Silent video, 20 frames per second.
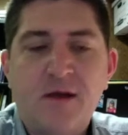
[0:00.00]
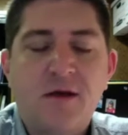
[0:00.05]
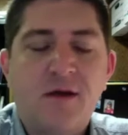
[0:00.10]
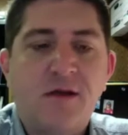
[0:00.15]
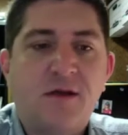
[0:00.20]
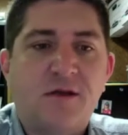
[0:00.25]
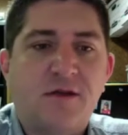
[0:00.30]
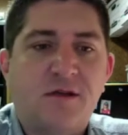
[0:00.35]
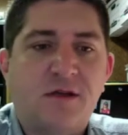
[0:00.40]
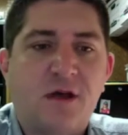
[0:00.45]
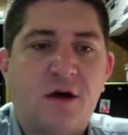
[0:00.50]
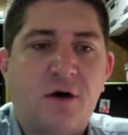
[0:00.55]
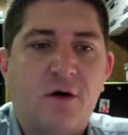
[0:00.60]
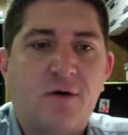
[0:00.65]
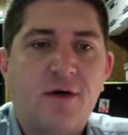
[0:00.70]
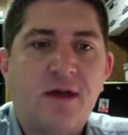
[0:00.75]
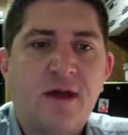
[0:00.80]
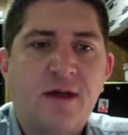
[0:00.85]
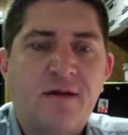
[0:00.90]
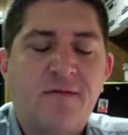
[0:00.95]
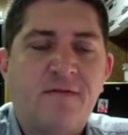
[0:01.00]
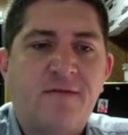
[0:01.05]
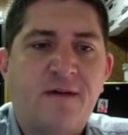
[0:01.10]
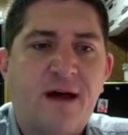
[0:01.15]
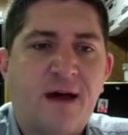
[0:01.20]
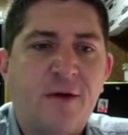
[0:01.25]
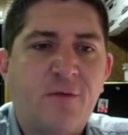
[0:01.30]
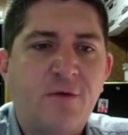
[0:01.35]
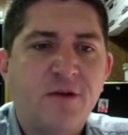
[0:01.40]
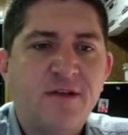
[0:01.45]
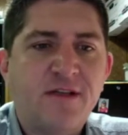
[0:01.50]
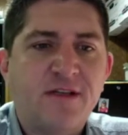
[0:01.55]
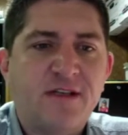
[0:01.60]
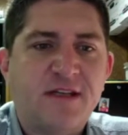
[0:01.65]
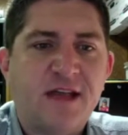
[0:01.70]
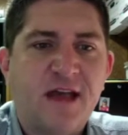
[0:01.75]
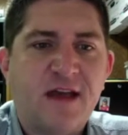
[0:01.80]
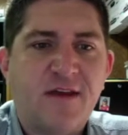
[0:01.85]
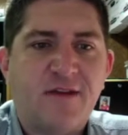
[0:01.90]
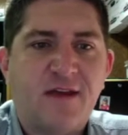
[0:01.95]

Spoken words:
So if I wouldn't say